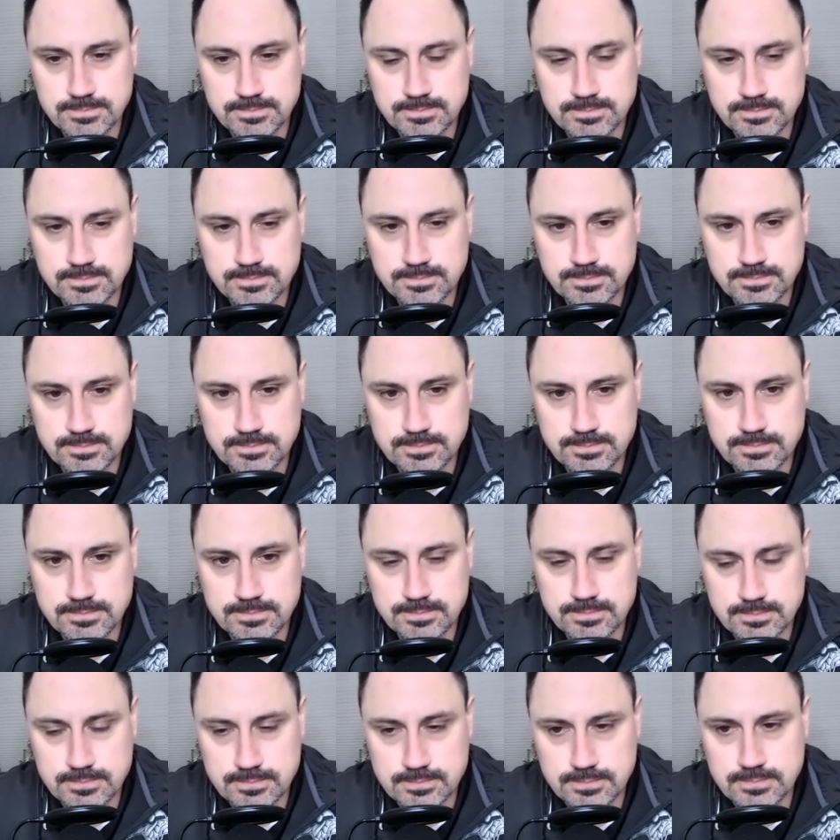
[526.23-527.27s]

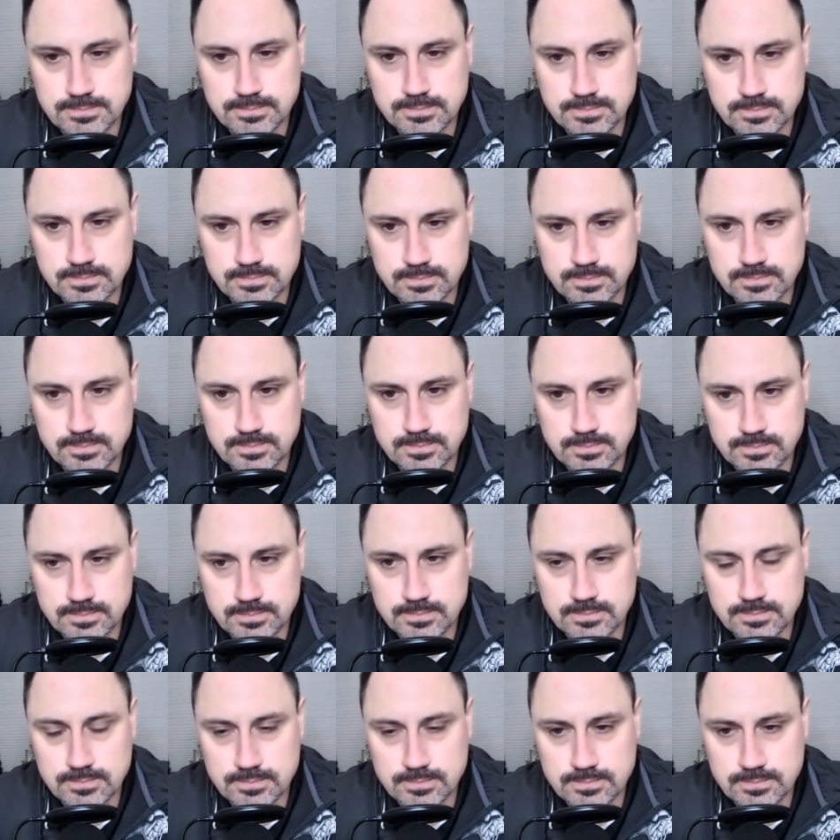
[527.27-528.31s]

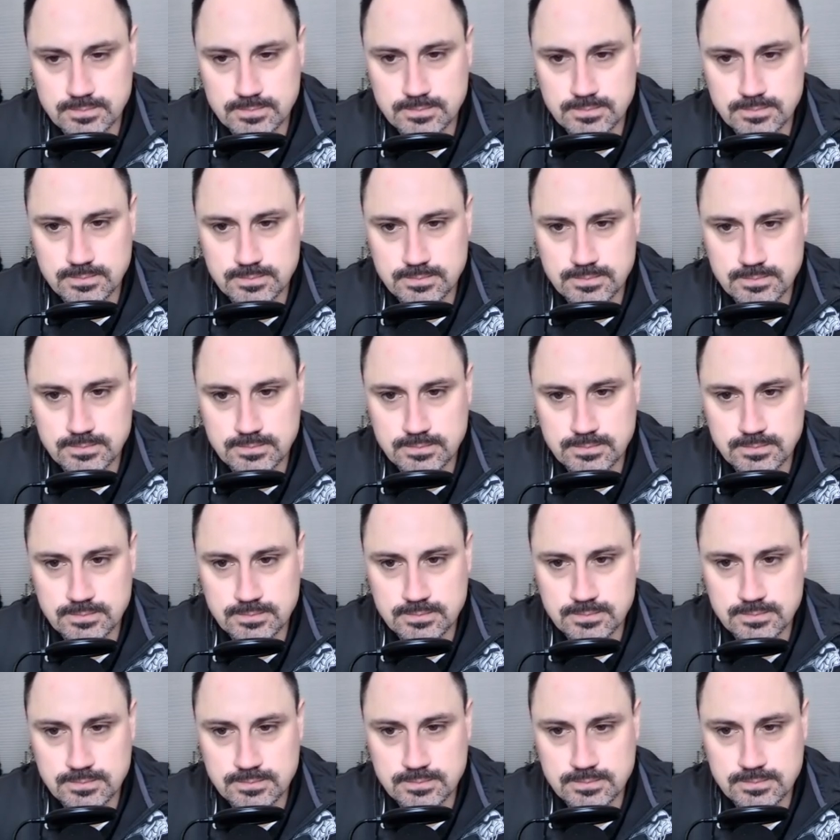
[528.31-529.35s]

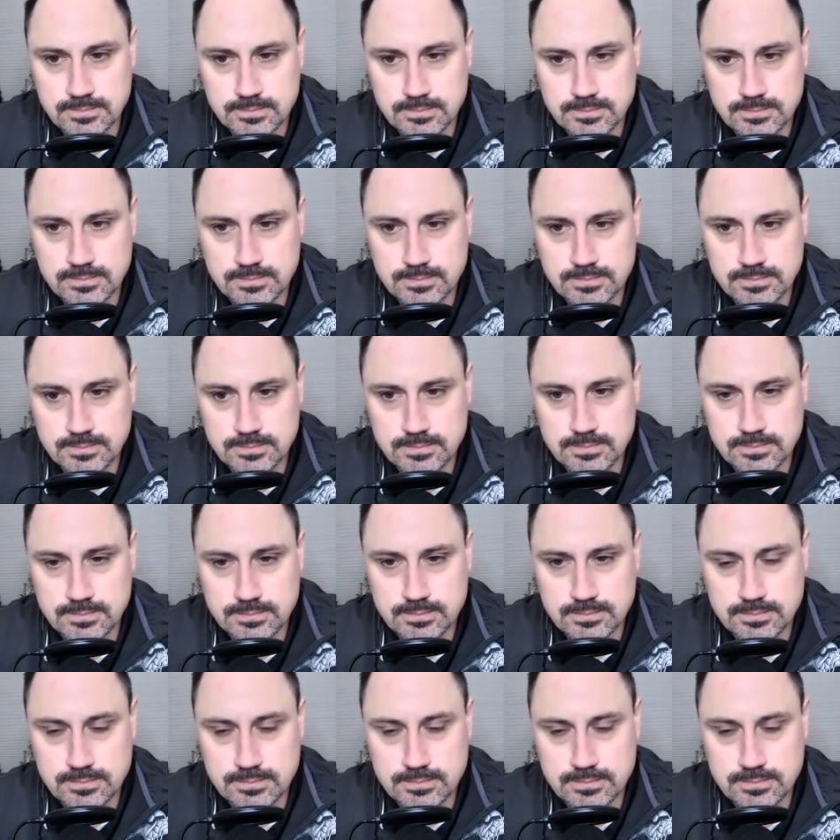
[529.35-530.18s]
The person shown says nothing.